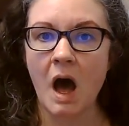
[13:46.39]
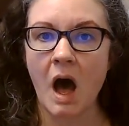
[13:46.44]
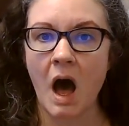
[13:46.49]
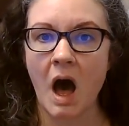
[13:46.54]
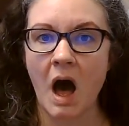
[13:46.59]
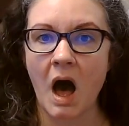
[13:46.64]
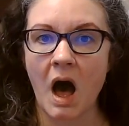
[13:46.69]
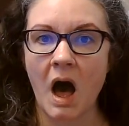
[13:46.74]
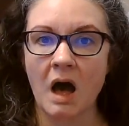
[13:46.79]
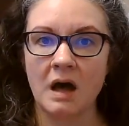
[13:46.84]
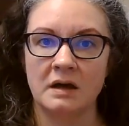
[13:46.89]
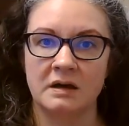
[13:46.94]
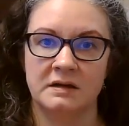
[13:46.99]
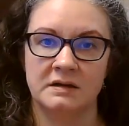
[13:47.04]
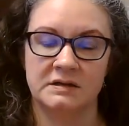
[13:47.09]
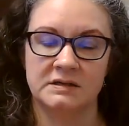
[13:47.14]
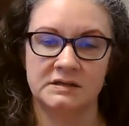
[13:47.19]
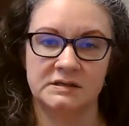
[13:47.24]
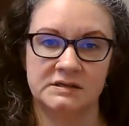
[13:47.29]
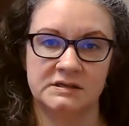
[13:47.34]
ah,
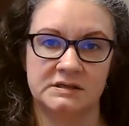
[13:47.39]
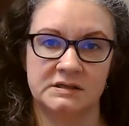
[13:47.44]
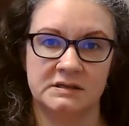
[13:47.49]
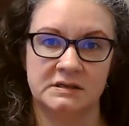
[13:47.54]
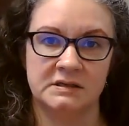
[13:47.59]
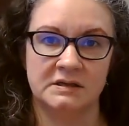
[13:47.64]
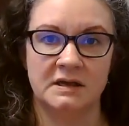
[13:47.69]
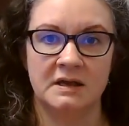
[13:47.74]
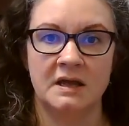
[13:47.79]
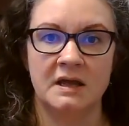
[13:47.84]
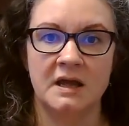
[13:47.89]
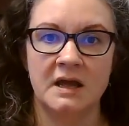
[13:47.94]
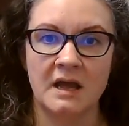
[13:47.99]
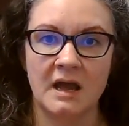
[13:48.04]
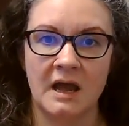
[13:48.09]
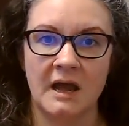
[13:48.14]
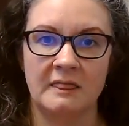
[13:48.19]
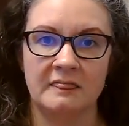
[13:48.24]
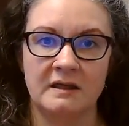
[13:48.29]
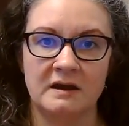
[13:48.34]
t,
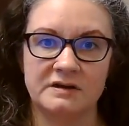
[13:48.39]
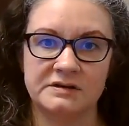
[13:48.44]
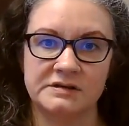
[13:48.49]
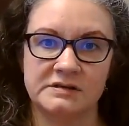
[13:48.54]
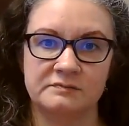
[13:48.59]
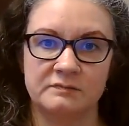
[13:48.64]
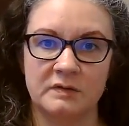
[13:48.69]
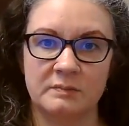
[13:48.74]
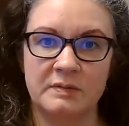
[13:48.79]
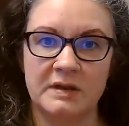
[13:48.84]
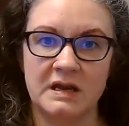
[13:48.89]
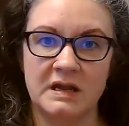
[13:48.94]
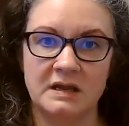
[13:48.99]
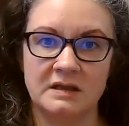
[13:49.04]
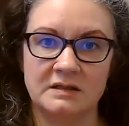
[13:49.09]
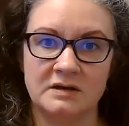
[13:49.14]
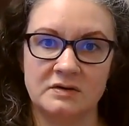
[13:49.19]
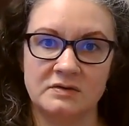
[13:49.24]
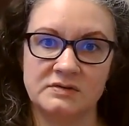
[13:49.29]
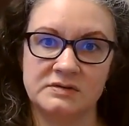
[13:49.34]
and they're repeating
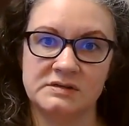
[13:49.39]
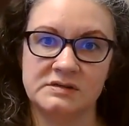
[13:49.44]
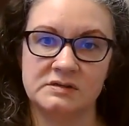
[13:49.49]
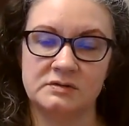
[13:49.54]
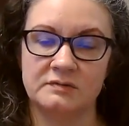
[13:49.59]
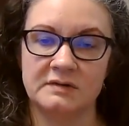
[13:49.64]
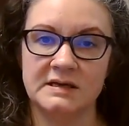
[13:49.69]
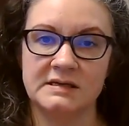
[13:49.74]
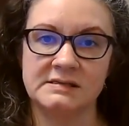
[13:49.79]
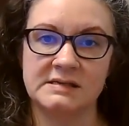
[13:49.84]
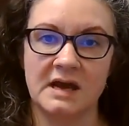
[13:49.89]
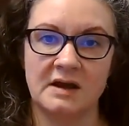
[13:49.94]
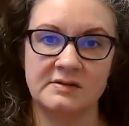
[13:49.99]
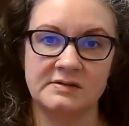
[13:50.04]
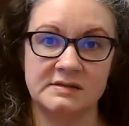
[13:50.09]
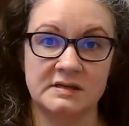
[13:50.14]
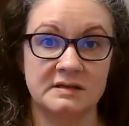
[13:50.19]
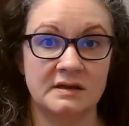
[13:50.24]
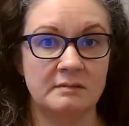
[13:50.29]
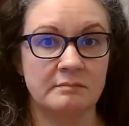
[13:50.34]
those three
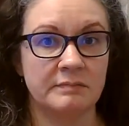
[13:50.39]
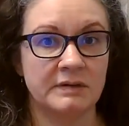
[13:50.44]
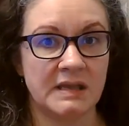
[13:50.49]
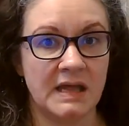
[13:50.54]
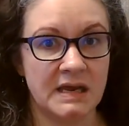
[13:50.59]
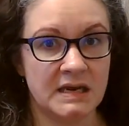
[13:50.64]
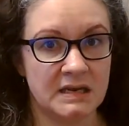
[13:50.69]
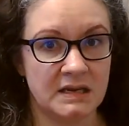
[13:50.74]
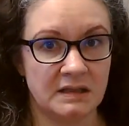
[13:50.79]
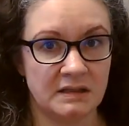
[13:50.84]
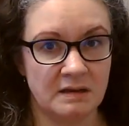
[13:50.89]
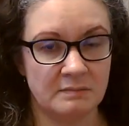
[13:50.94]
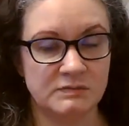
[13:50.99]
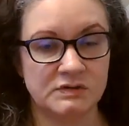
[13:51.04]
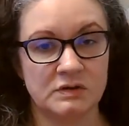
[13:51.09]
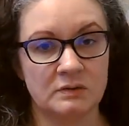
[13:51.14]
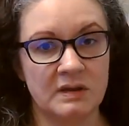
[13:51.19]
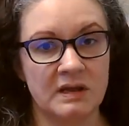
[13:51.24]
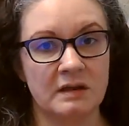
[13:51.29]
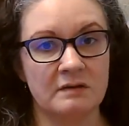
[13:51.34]
sounds and then blending them.
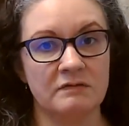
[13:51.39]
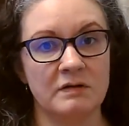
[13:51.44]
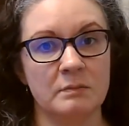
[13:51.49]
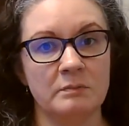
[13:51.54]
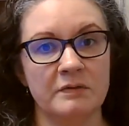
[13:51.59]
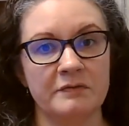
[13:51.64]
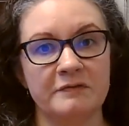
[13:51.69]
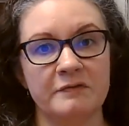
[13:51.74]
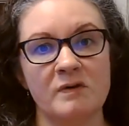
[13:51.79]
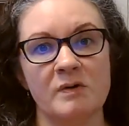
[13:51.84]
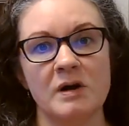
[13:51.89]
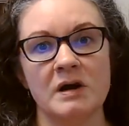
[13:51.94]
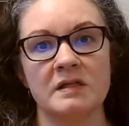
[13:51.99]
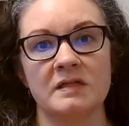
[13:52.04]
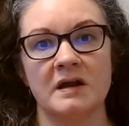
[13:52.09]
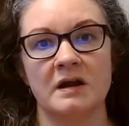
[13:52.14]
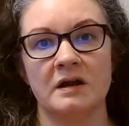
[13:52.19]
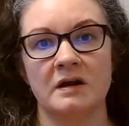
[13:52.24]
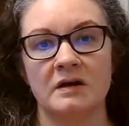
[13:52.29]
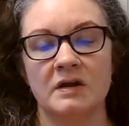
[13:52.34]
So even before
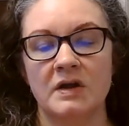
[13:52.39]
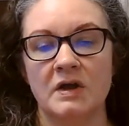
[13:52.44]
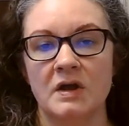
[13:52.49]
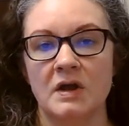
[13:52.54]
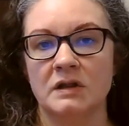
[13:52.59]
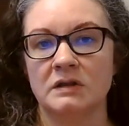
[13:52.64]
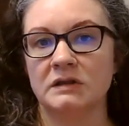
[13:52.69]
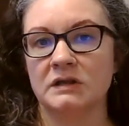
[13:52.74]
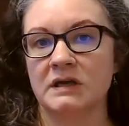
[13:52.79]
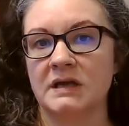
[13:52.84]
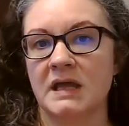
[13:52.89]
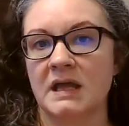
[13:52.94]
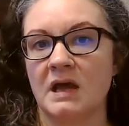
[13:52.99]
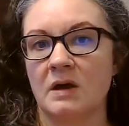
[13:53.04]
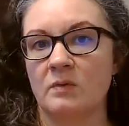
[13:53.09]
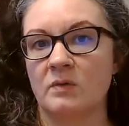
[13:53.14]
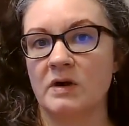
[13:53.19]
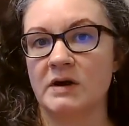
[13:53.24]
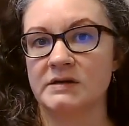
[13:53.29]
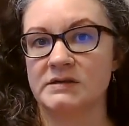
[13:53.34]
they're looking
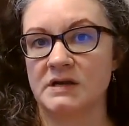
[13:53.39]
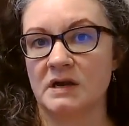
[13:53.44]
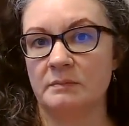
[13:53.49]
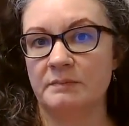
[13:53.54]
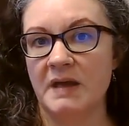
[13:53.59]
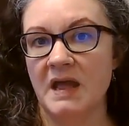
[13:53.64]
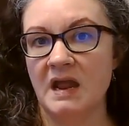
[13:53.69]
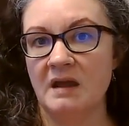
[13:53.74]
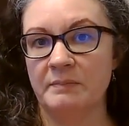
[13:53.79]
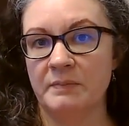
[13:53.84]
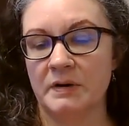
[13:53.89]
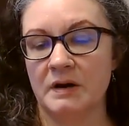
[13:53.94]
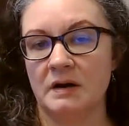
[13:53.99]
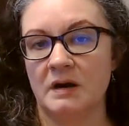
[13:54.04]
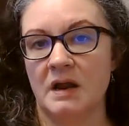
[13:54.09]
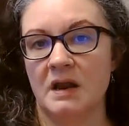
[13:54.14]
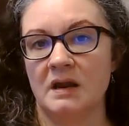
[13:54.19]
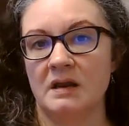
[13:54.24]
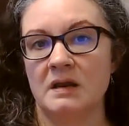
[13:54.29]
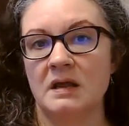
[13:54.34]
at words on paper
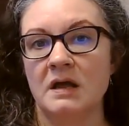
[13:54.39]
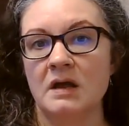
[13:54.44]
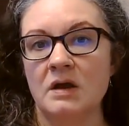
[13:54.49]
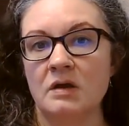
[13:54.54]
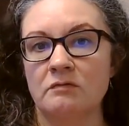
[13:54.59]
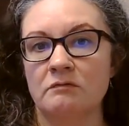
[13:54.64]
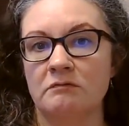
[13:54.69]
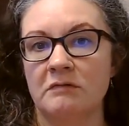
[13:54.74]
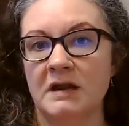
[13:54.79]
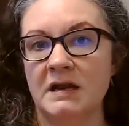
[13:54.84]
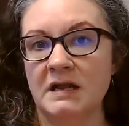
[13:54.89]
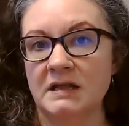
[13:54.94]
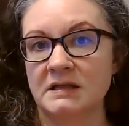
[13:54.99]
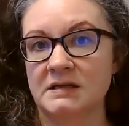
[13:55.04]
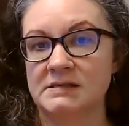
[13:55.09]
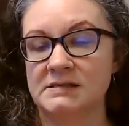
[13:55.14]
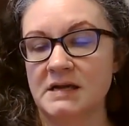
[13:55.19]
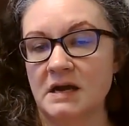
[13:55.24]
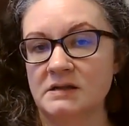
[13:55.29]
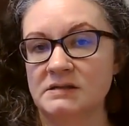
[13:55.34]
and reading the
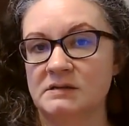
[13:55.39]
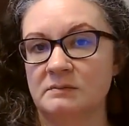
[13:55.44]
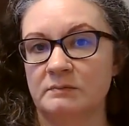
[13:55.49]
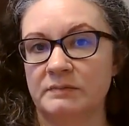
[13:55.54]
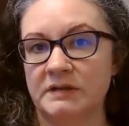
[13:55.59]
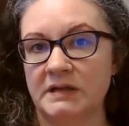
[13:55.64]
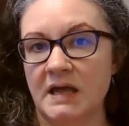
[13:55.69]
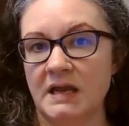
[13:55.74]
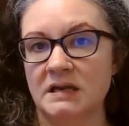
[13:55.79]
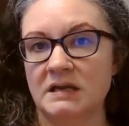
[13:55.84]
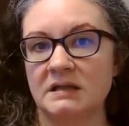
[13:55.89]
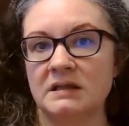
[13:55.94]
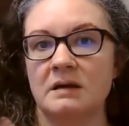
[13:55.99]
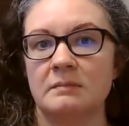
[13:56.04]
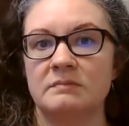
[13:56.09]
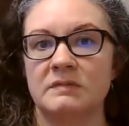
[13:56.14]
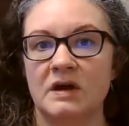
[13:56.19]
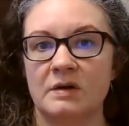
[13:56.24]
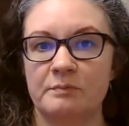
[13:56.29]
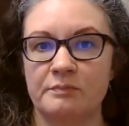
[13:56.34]
sounds and blending
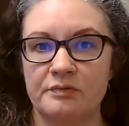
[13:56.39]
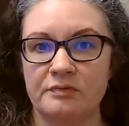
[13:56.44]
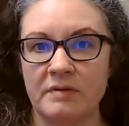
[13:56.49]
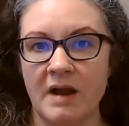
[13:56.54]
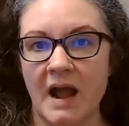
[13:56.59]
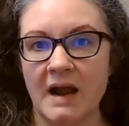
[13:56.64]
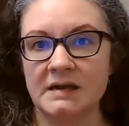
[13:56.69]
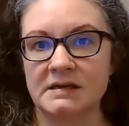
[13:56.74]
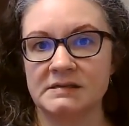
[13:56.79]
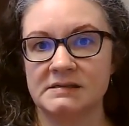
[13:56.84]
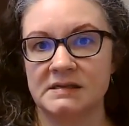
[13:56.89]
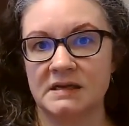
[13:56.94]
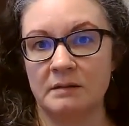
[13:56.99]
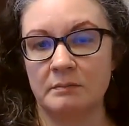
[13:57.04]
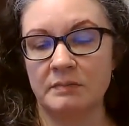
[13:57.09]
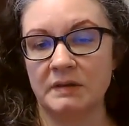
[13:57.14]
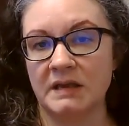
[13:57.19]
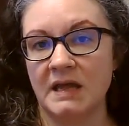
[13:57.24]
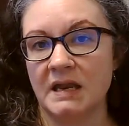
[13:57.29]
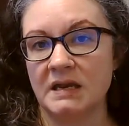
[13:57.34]
them, they're practicing
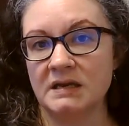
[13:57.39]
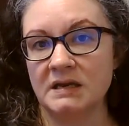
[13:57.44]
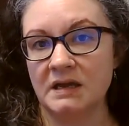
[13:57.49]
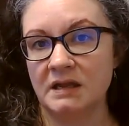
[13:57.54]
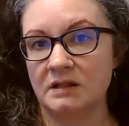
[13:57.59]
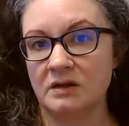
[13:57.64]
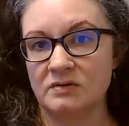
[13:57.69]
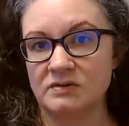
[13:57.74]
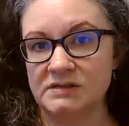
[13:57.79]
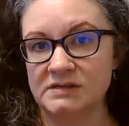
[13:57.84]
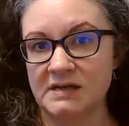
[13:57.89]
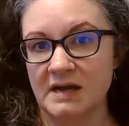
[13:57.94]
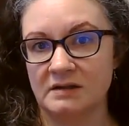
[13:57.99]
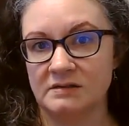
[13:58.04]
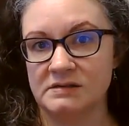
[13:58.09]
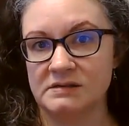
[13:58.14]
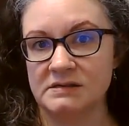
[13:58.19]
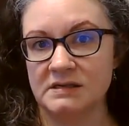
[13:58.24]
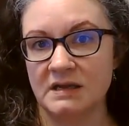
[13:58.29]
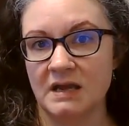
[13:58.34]
blending those
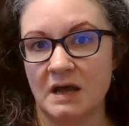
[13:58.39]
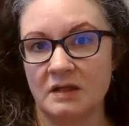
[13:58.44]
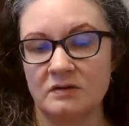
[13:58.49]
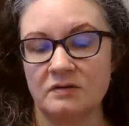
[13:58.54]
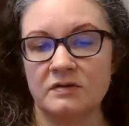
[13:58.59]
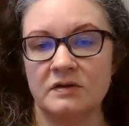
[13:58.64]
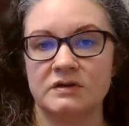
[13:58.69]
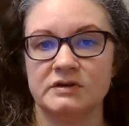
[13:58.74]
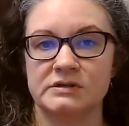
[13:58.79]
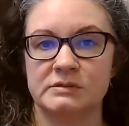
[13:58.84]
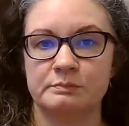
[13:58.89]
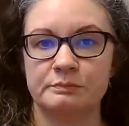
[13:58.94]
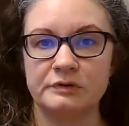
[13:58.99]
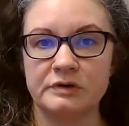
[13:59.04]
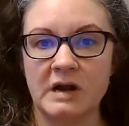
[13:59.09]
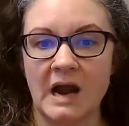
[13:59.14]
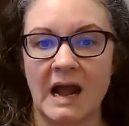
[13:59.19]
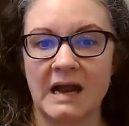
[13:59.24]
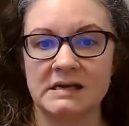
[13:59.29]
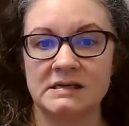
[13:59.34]
sounds together. They're just
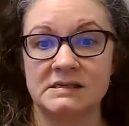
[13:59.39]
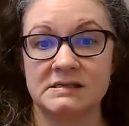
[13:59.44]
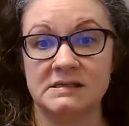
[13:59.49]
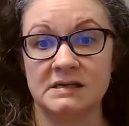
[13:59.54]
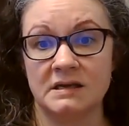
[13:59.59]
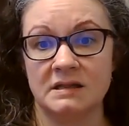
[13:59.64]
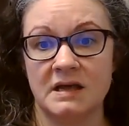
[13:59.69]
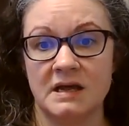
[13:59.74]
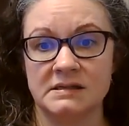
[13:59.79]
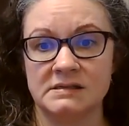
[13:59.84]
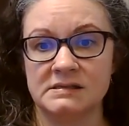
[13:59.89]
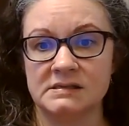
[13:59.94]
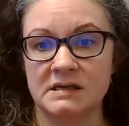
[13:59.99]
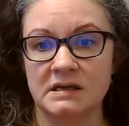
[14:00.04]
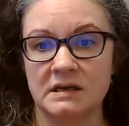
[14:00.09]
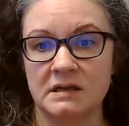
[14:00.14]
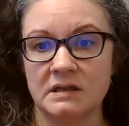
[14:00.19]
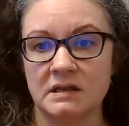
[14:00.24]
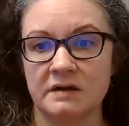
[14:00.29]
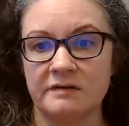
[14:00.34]
practicing that
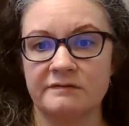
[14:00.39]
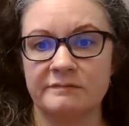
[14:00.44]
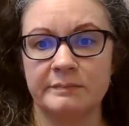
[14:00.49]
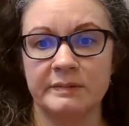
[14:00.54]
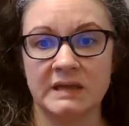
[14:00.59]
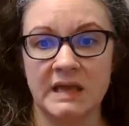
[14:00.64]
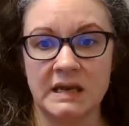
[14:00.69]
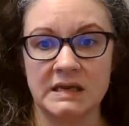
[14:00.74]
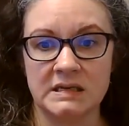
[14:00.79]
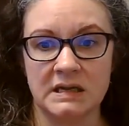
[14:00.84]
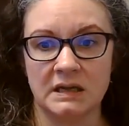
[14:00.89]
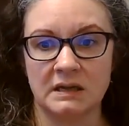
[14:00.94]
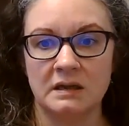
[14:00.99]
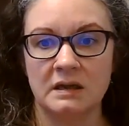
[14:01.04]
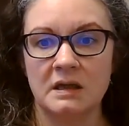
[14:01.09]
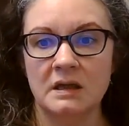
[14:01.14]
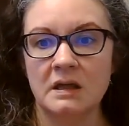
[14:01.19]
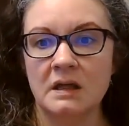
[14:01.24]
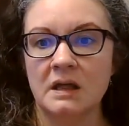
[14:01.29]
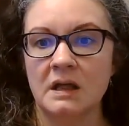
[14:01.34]
skill of blending.
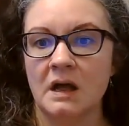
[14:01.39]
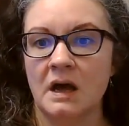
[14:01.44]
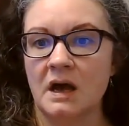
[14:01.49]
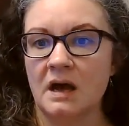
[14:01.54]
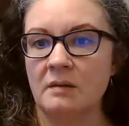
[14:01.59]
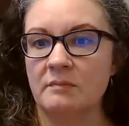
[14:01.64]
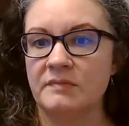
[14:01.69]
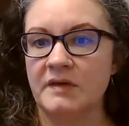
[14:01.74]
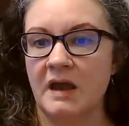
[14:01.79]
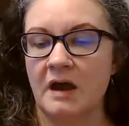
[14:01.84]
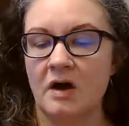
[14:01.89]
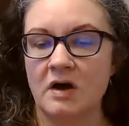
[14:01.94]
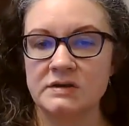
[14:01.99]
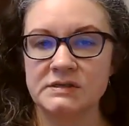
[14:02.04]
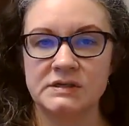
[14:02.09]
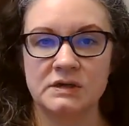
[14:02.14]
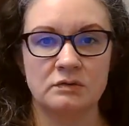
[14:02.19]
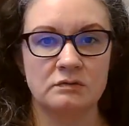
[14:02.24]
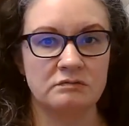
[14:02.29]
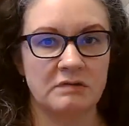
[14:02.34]
They also,